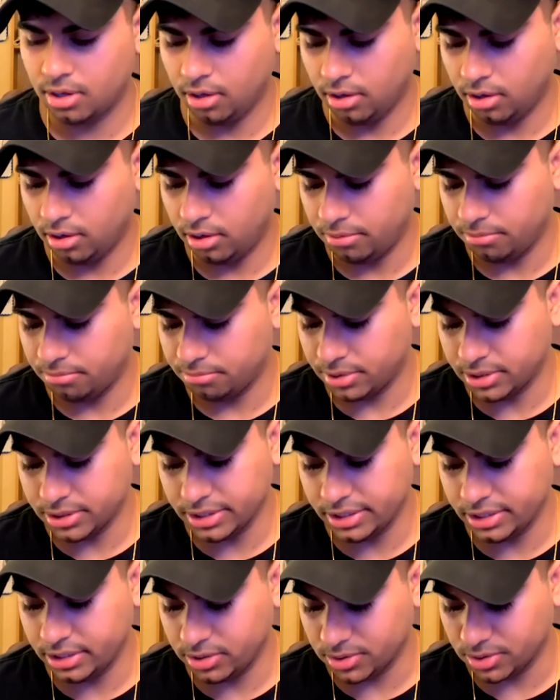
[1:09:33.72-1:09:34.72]
But
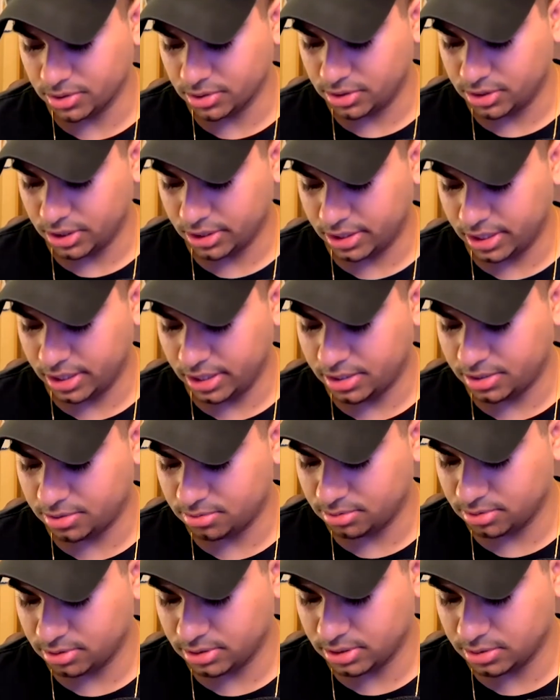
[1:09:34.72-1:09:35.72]
yeah, no, check that
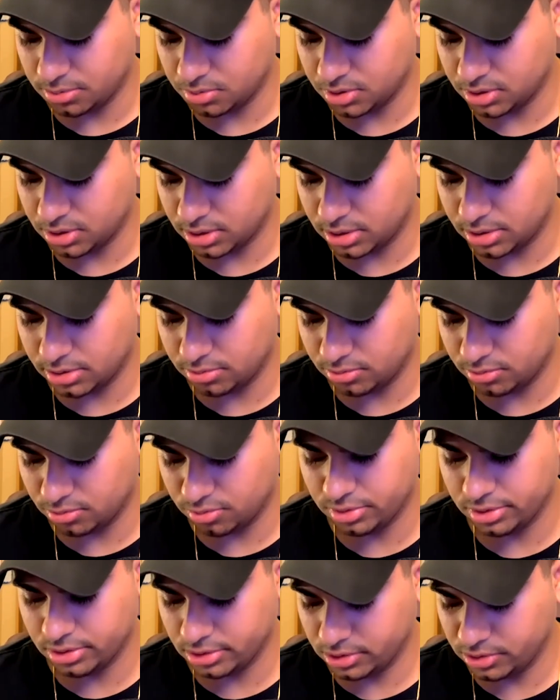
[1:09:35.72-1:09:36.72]
out. That was a
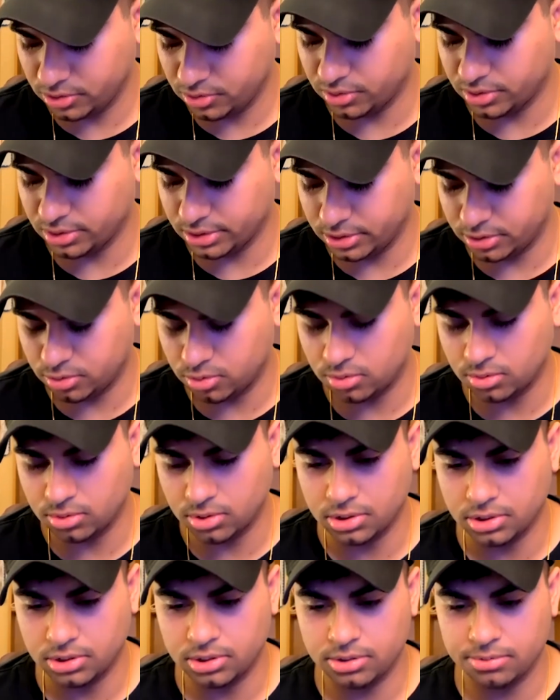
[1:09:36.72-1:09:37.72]
really, really
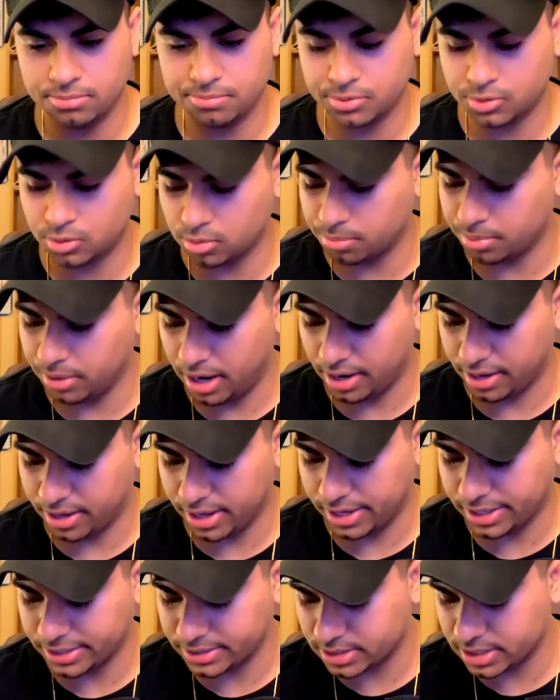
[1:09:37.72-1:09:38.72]
cool
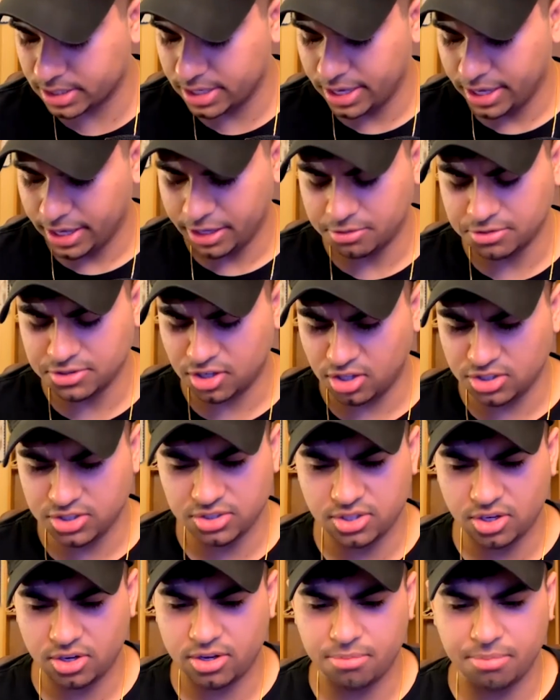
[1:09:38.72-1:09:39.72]
podcast. He was
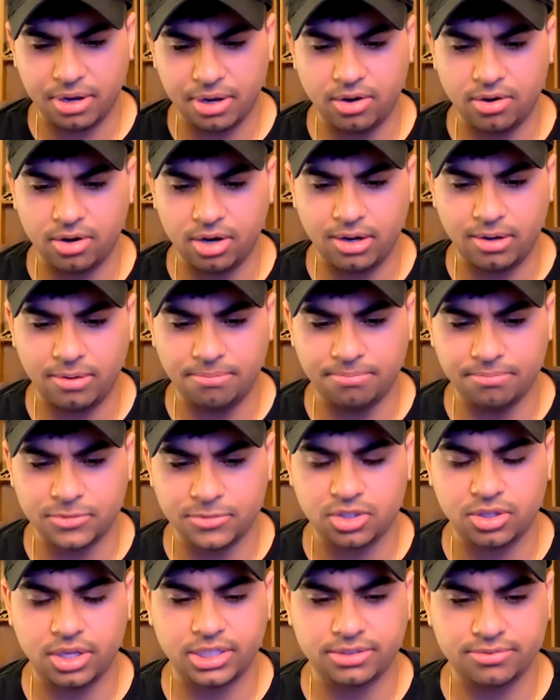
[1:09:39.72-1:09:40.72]
also talking about
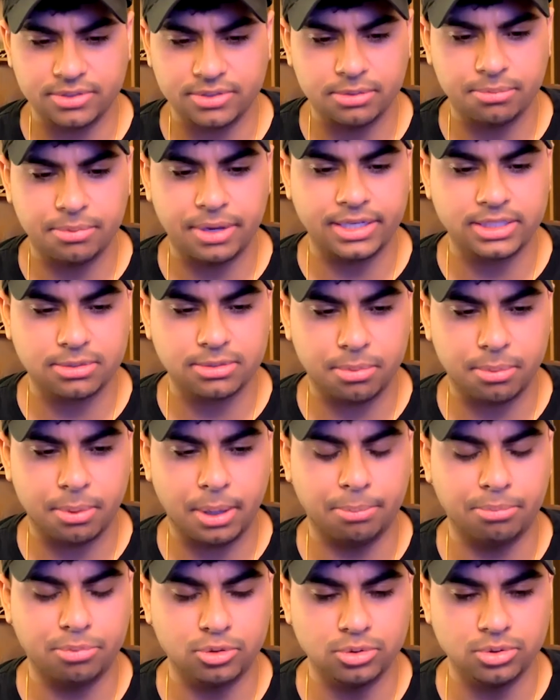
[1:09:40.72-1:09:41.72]
so Lex Freedom asked him
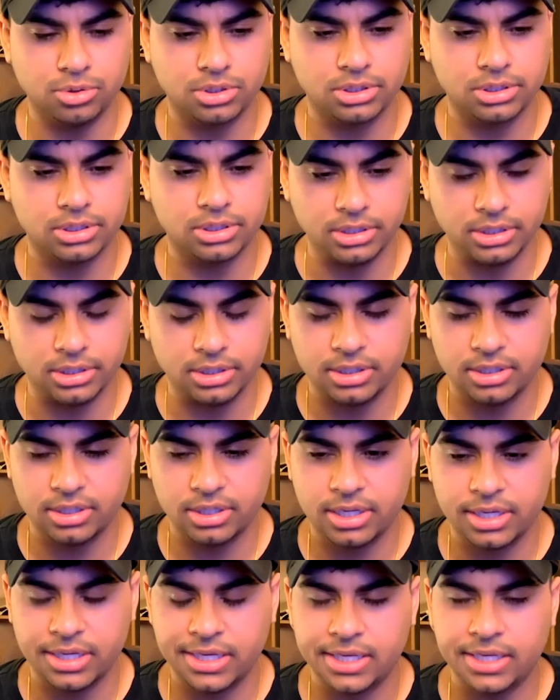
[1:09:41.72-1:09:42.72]
about Bruce Lee.
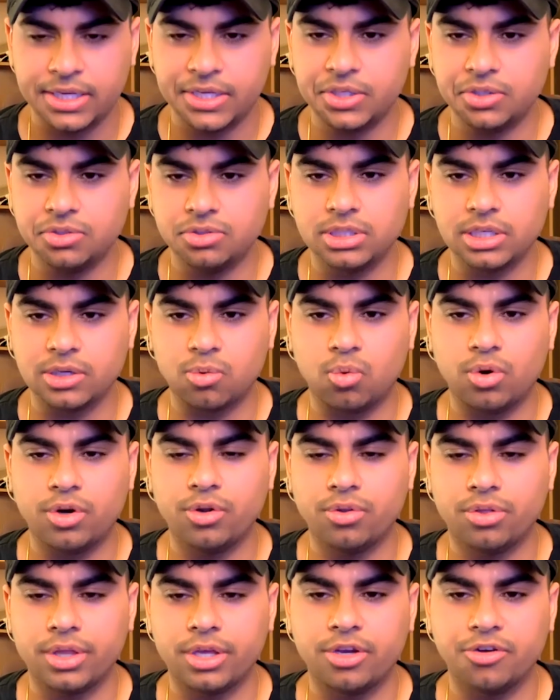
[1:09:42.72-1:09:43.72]
He was like, "What do
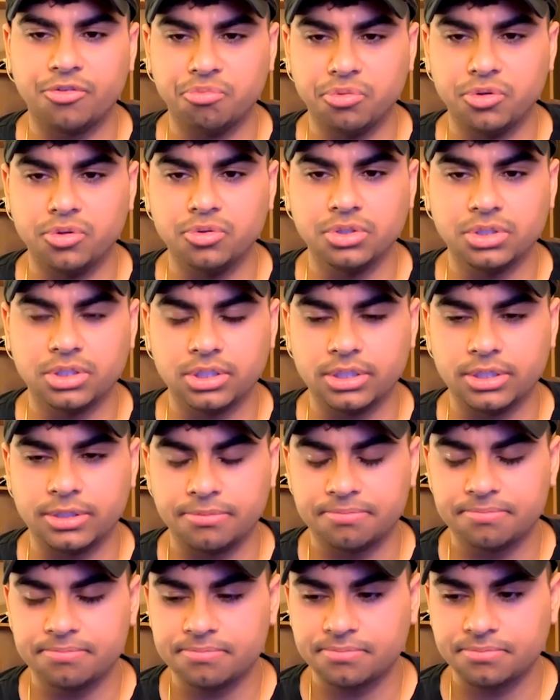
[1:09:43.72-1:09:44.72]
you think of Bruce
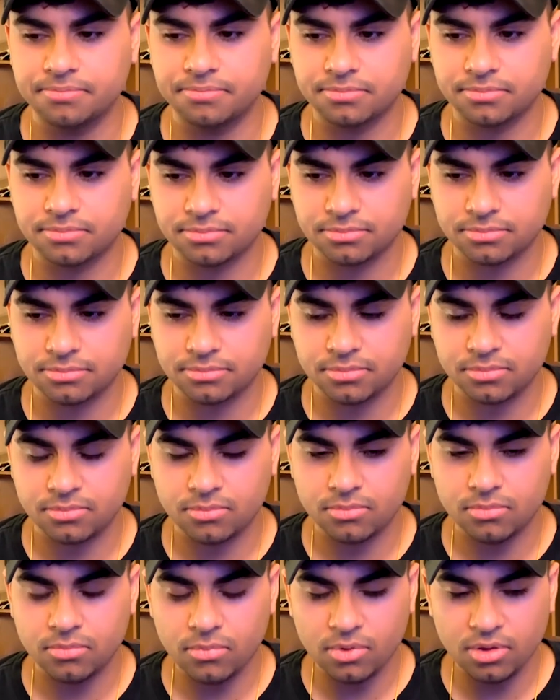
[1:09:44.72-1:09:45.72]
Lee?"
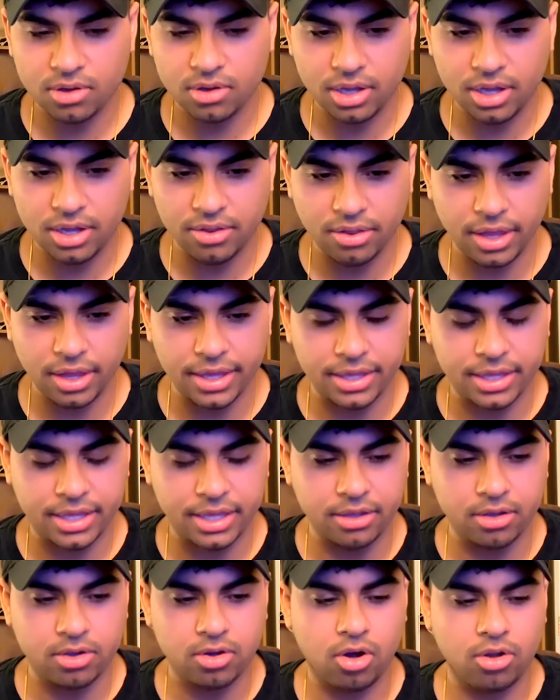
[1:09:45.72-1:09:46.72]
and like
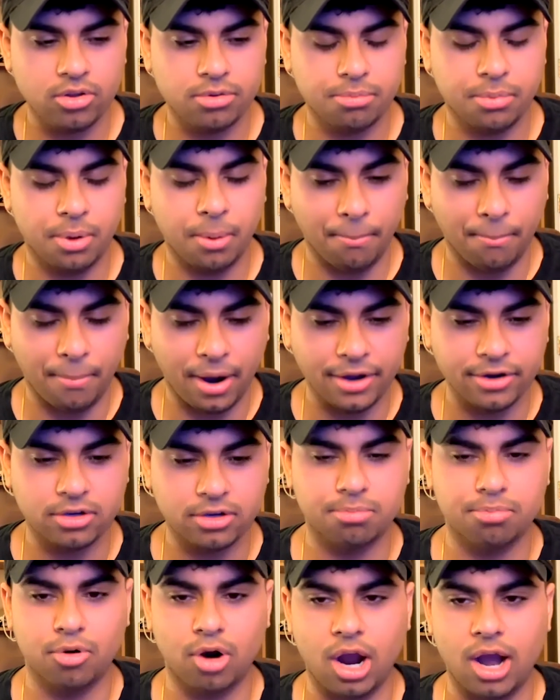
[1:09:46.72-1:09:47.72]
he called him a
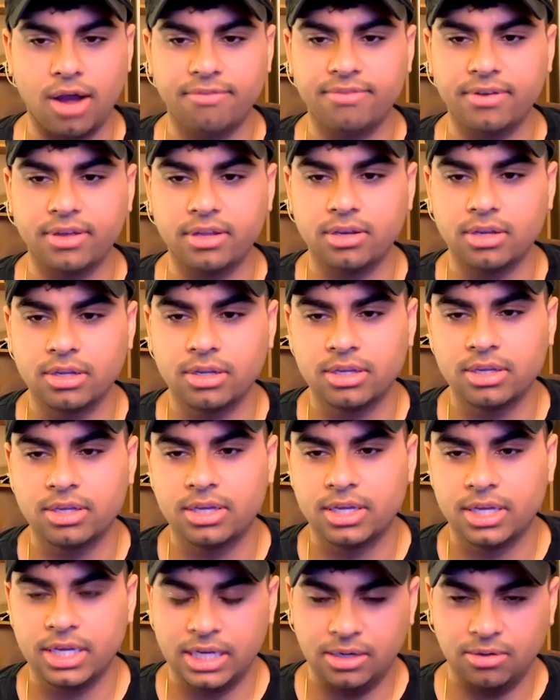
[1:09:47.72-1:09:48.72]
minor prophet,
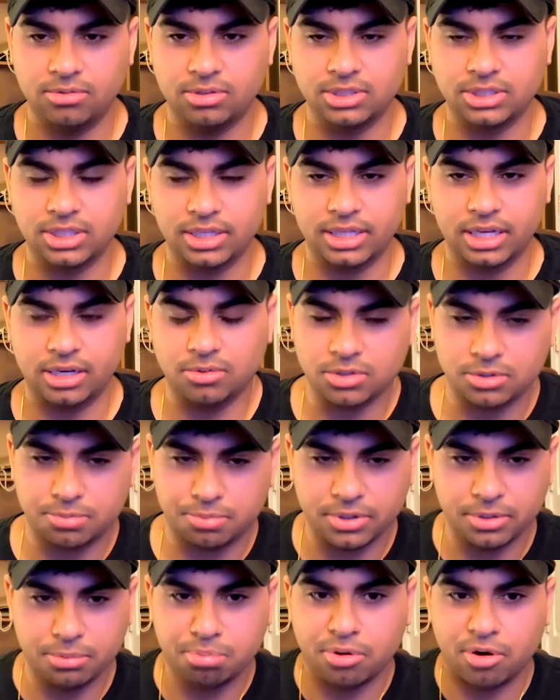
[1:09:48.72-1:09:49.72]
which I thought was
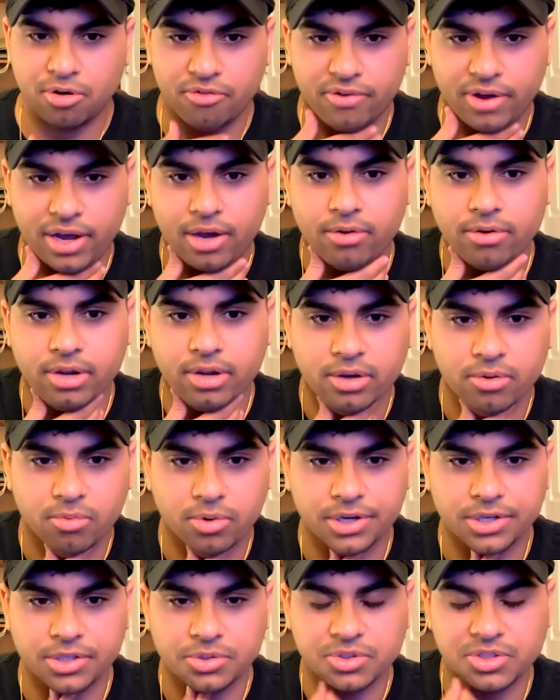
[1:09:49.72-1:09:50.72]
pretty profound.
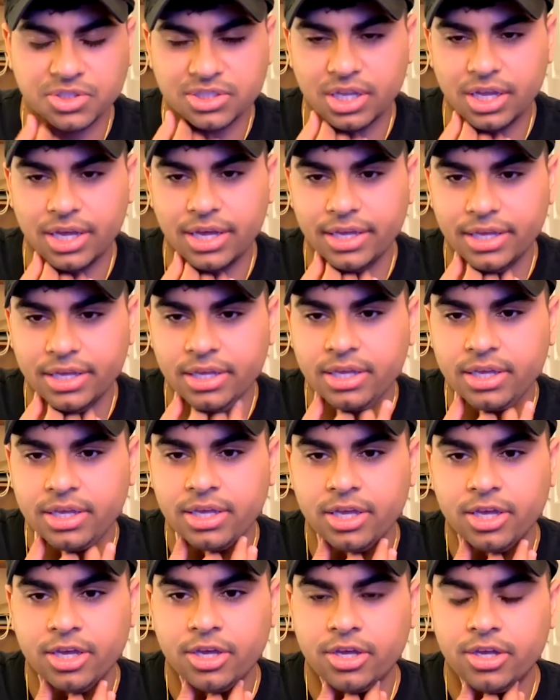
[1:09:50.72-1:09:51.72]
Where he was like
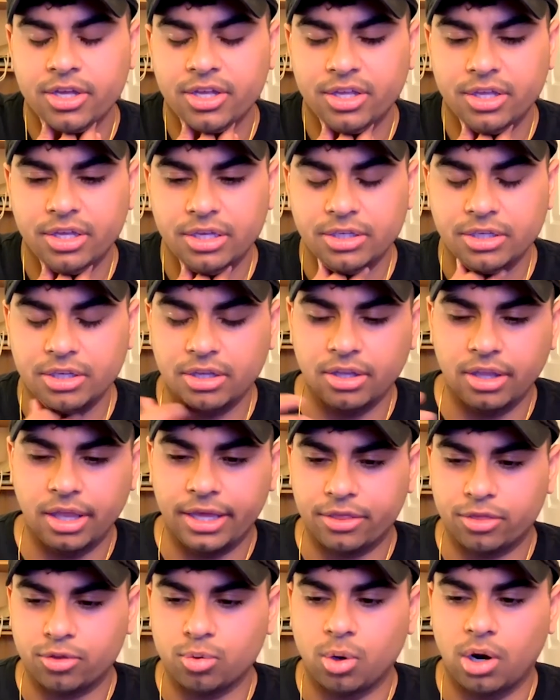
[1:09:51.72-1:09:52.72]

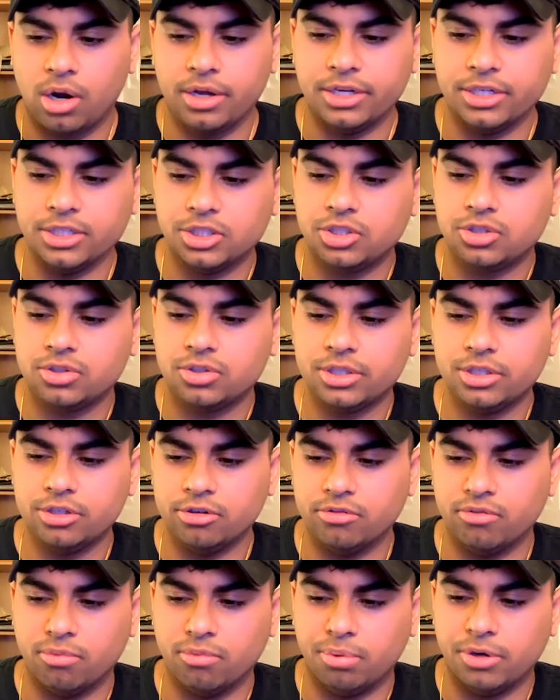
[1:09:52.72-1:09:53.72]
throughout history, you
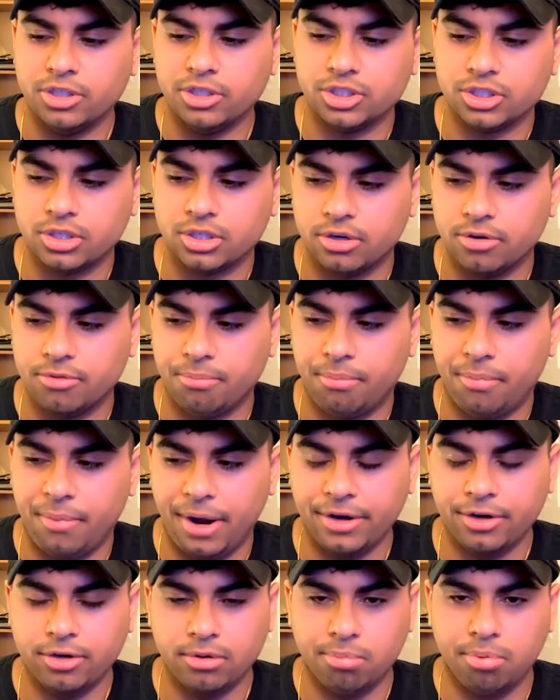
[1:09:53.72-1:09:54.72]
have a bunch of
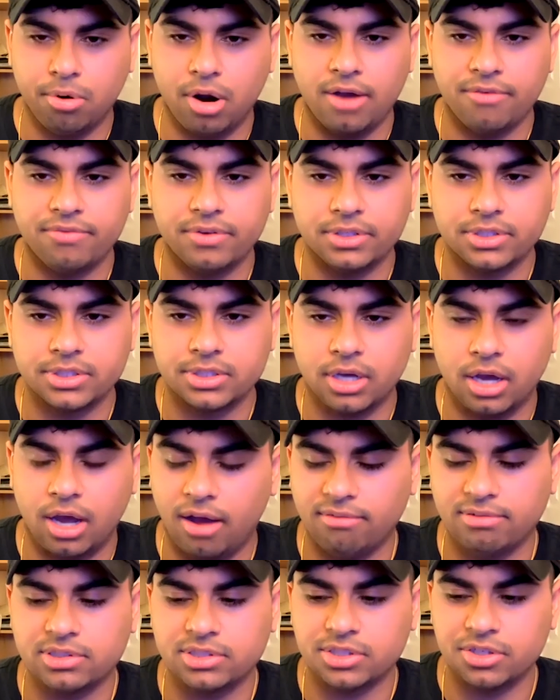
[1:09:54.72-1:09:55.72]
minor prophets.
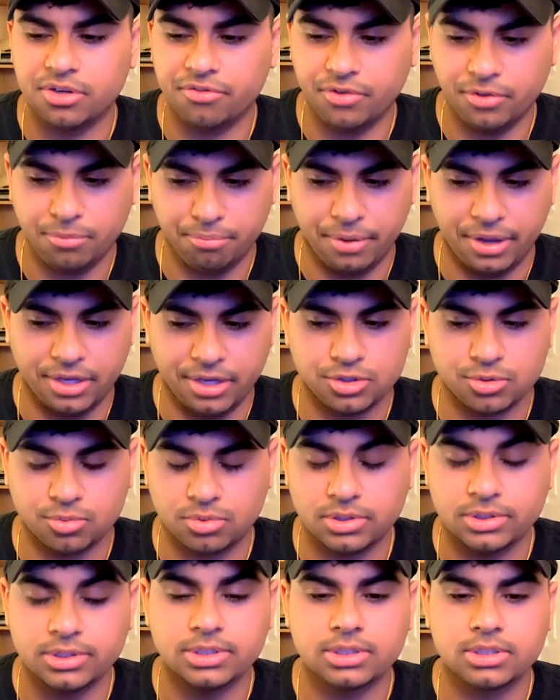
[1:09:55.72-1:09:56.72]
Obviously, you have your major
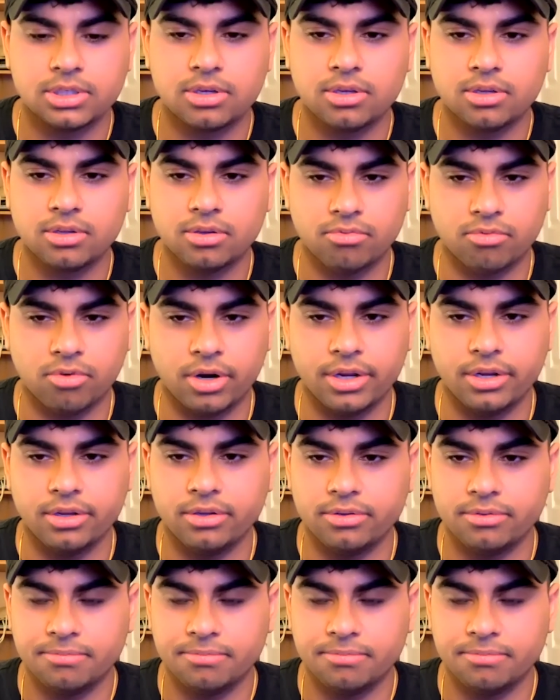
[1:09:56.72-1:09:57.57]
ones, right?